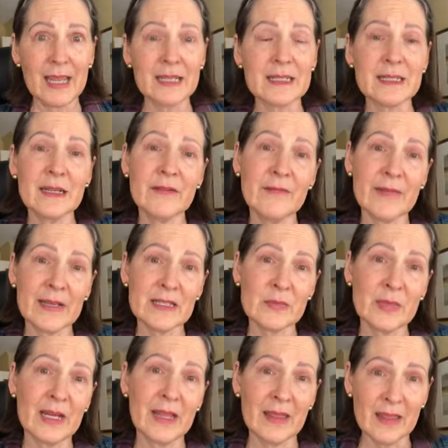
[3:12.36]
It's an
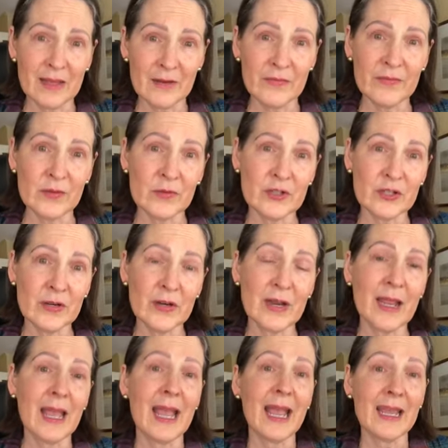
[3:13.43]
investment in their future
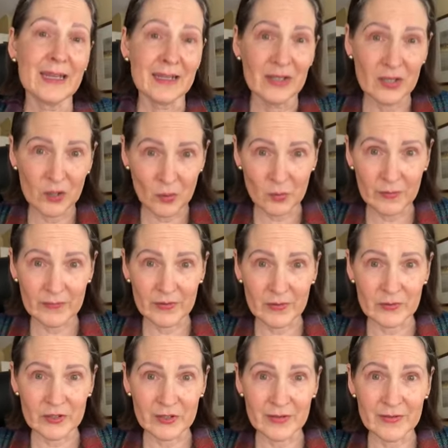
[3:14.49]
and in your
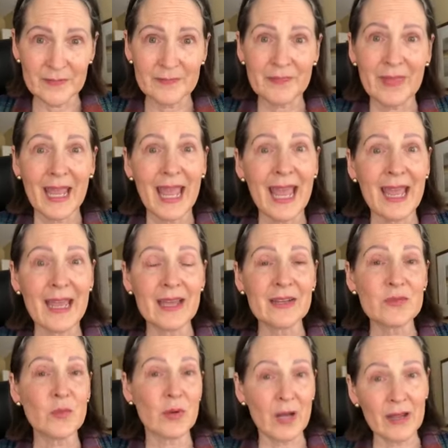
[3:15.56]
future.
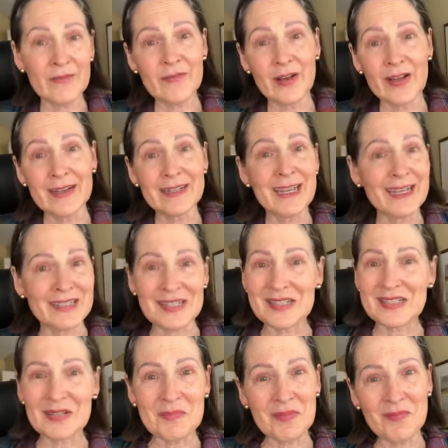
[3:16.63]
And what I find, as I
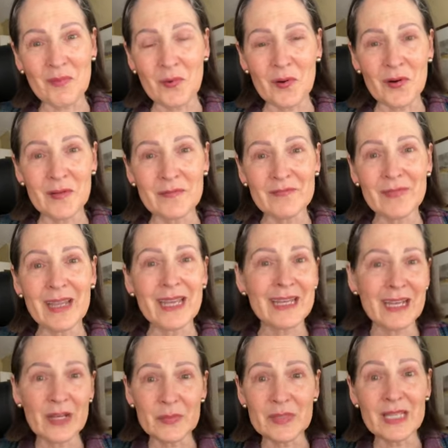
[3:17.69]
said before,
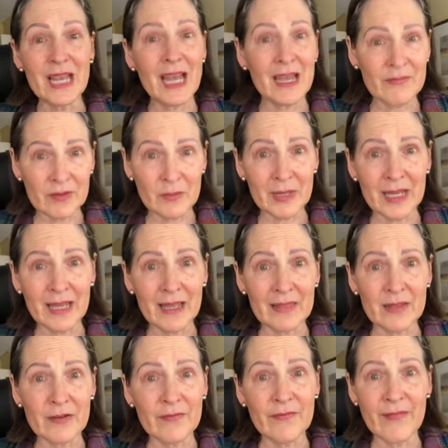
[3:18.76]
it helps everybody
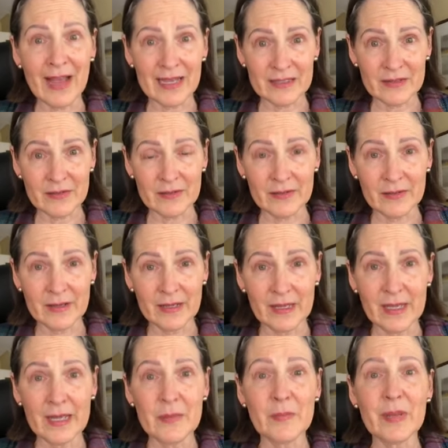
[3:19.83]
get there faster
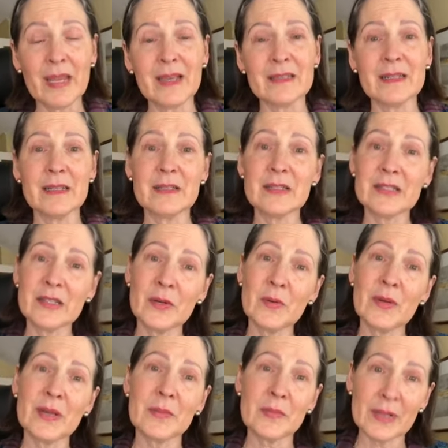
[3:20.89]
because it is
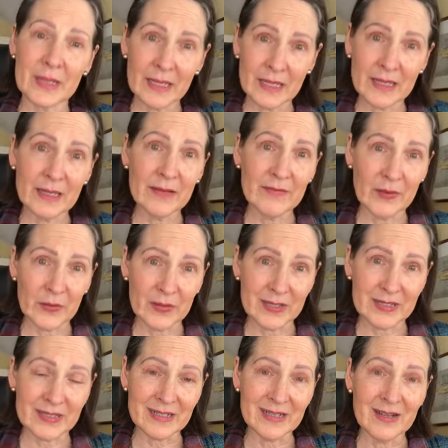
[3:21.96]
so completely
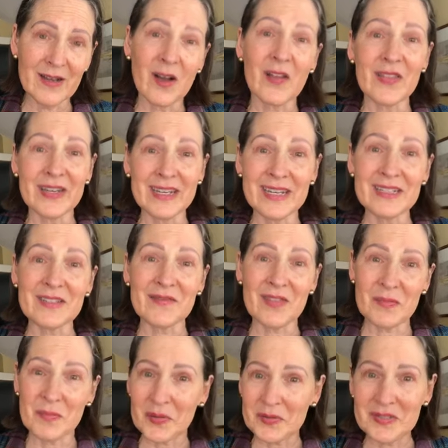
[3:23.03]
focused on the needs of
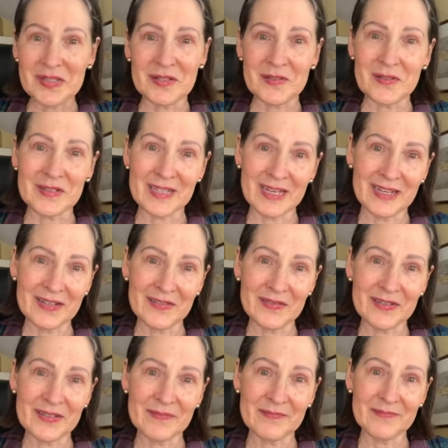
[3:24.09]
the most senior
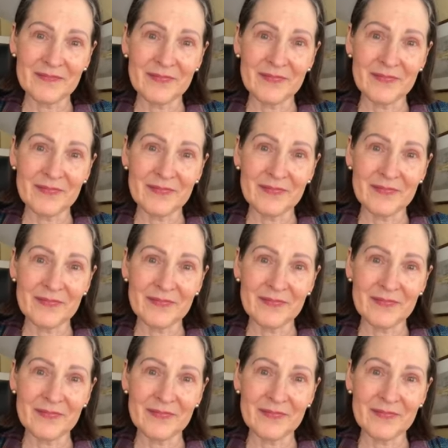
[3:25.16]
executives.